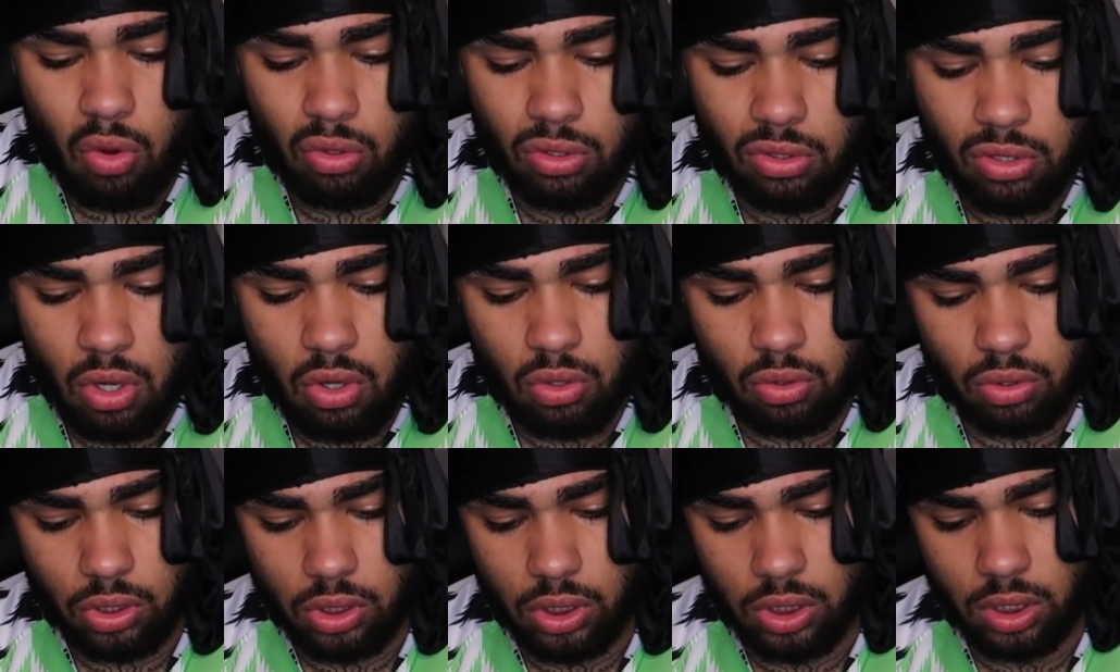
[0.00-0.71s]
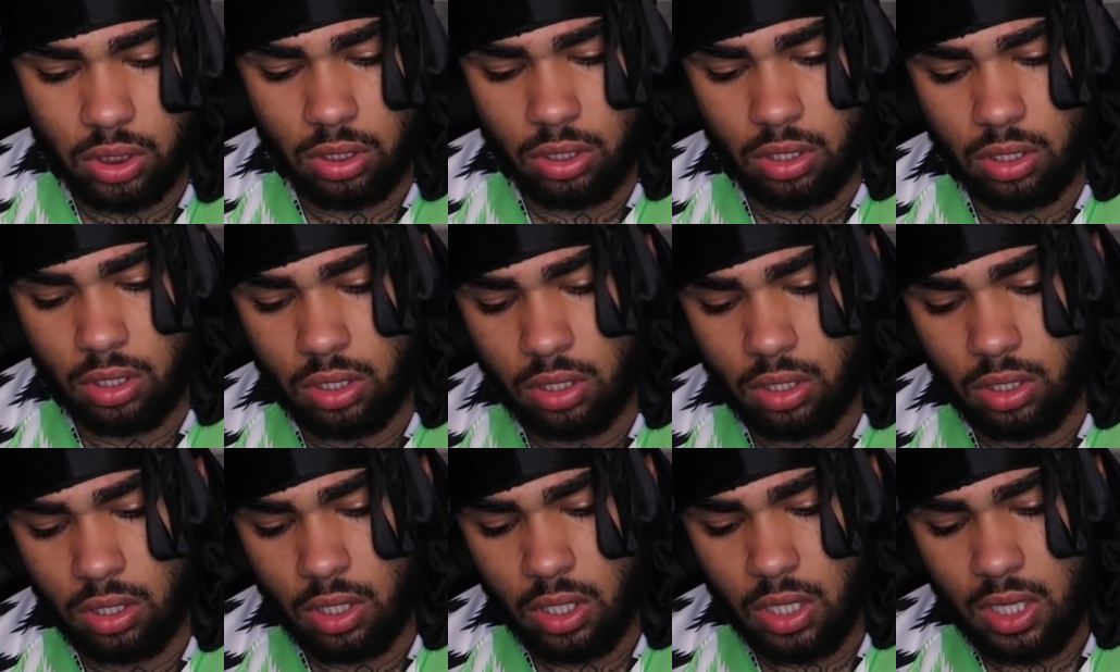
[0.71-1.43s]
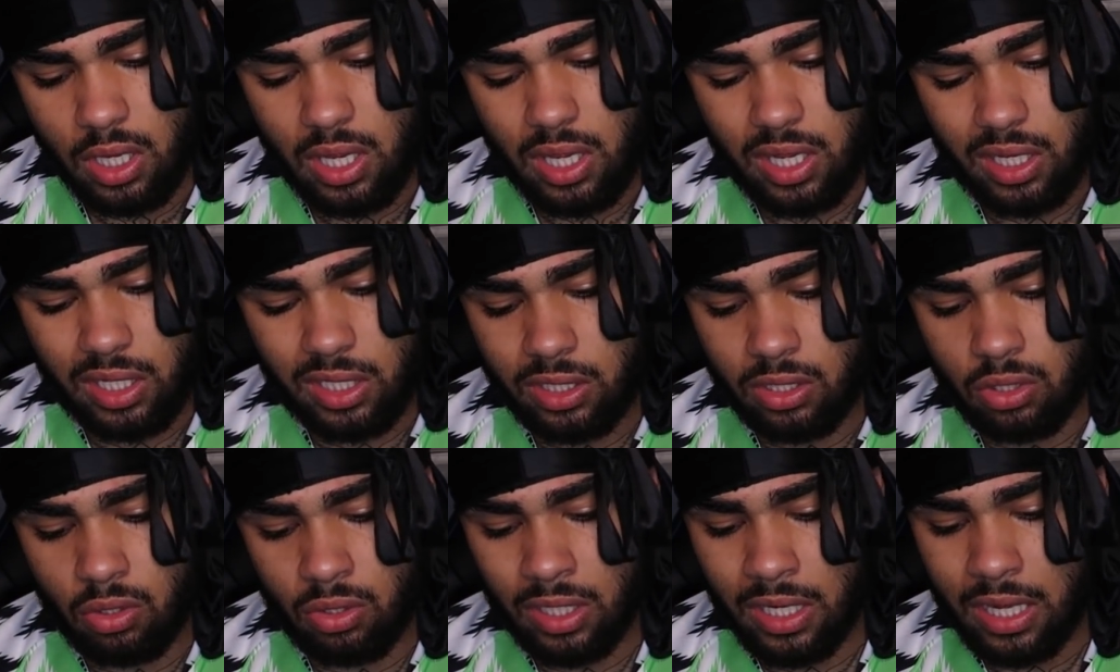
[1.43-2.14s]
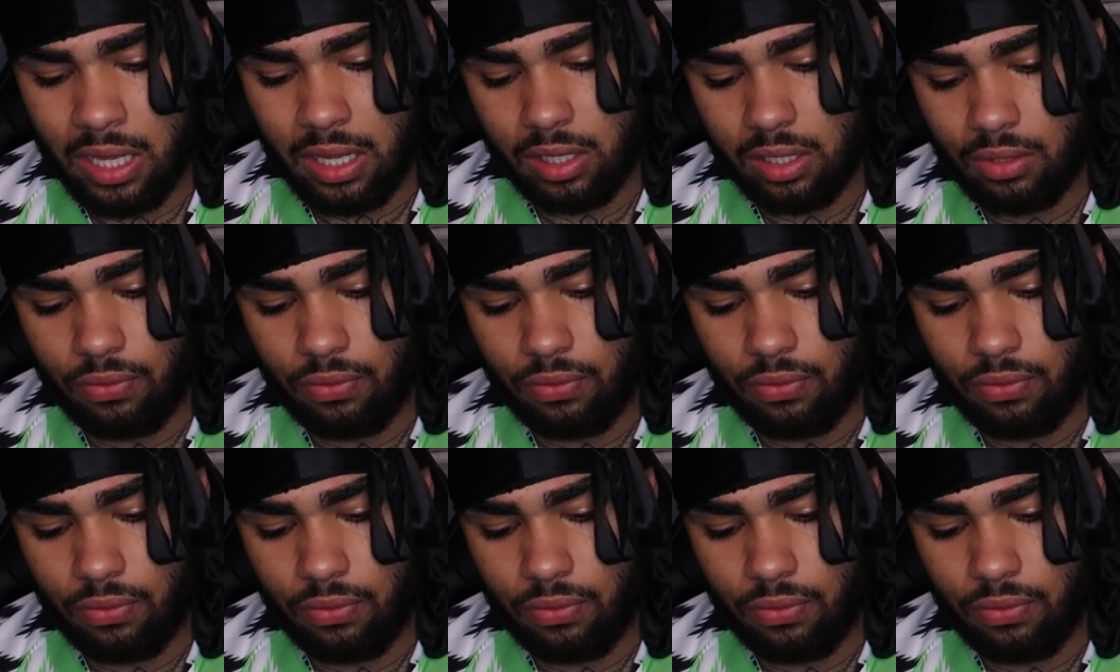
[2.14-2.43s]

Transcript: old notes. It's only like